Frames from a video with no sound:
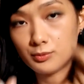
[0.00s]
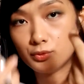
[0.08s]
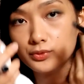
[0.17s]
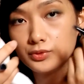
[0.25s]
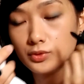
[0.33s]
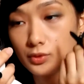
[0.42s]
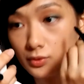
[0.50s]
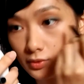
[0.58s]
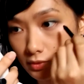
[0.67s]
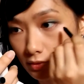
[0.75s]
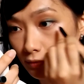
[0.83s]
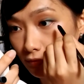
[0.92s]
I'm going to
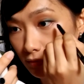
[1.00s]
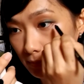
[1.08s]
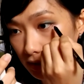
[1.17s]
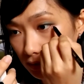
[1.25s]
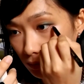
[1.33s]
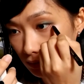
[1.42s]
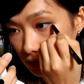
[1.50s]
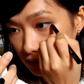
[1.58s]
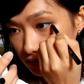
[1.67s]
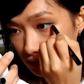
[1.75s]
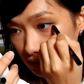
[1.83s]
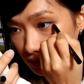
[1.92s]
go over my
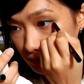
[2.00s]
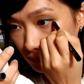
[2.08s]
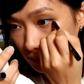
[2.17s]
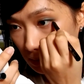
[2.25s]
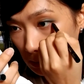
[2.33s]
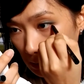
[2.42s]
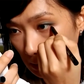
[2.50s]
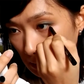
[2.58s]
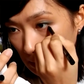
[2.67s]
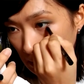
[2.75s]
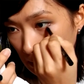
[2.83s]
lower lash line as well.